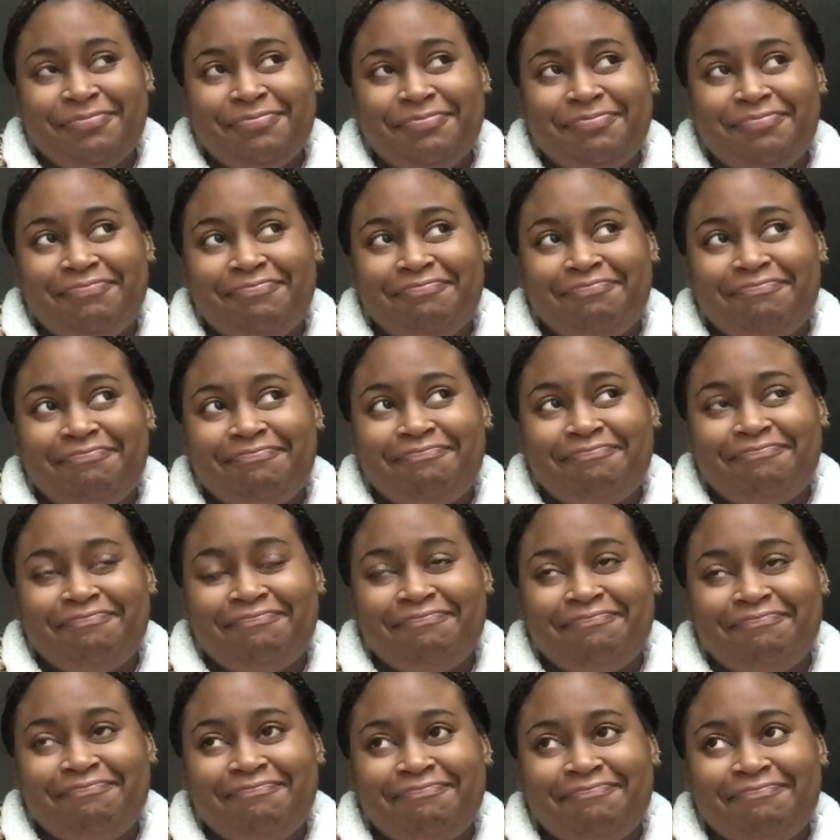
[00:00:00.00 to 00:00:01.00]

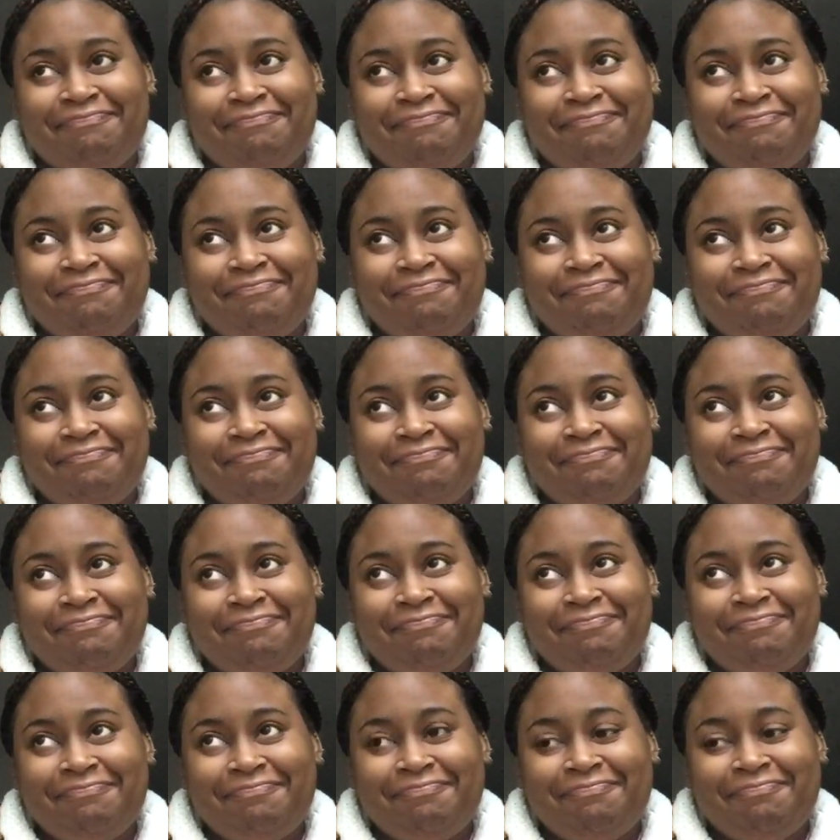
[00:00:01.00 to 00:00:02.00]

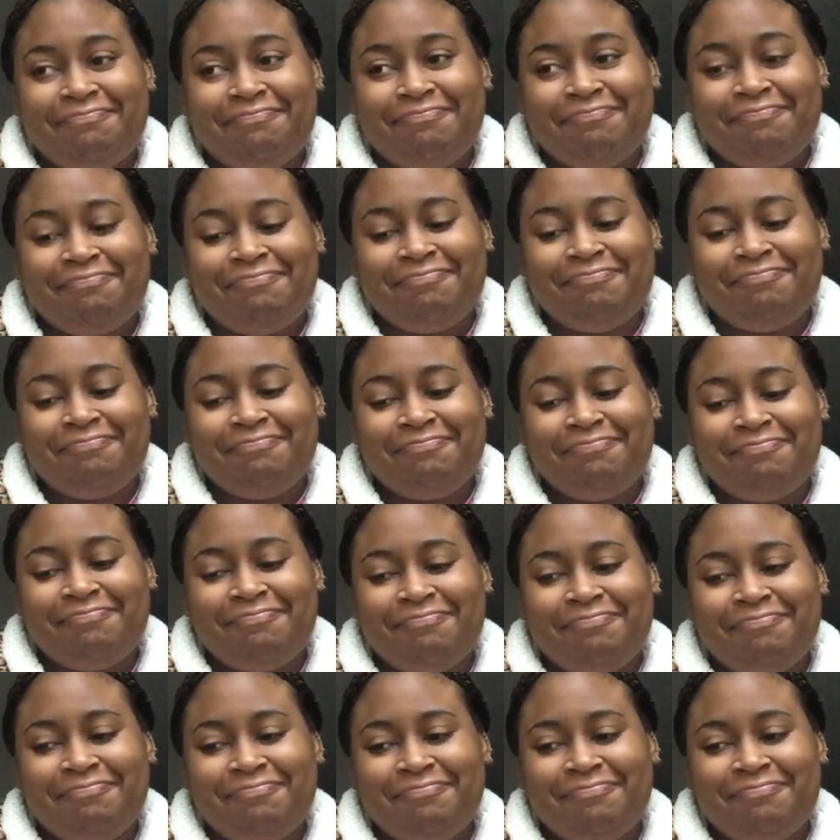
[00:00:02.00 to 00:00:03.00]

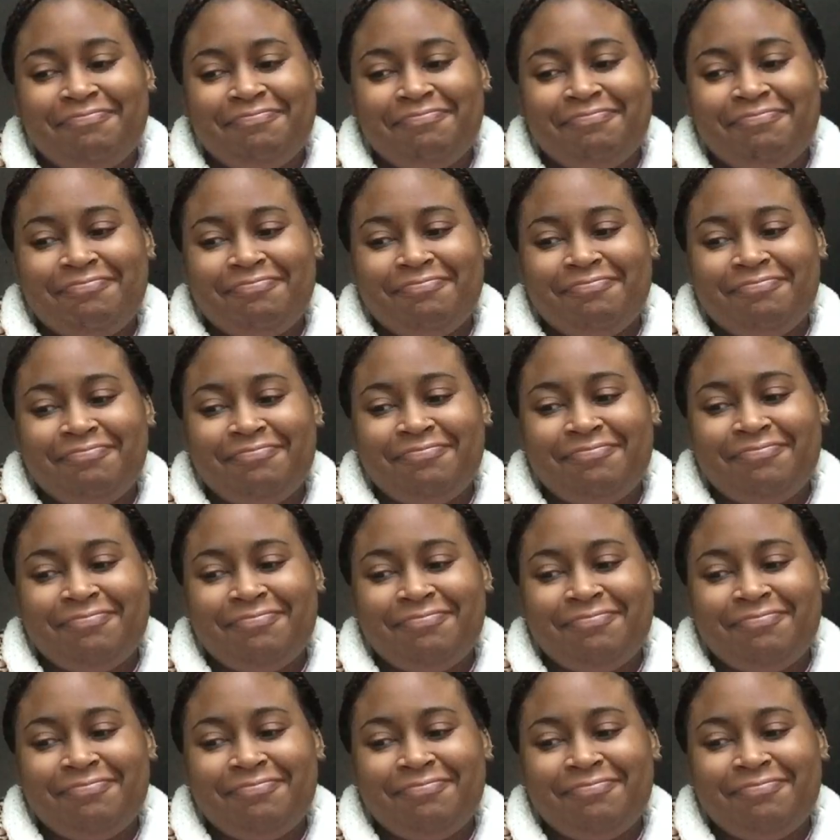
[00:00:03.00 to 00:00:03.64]
(silence)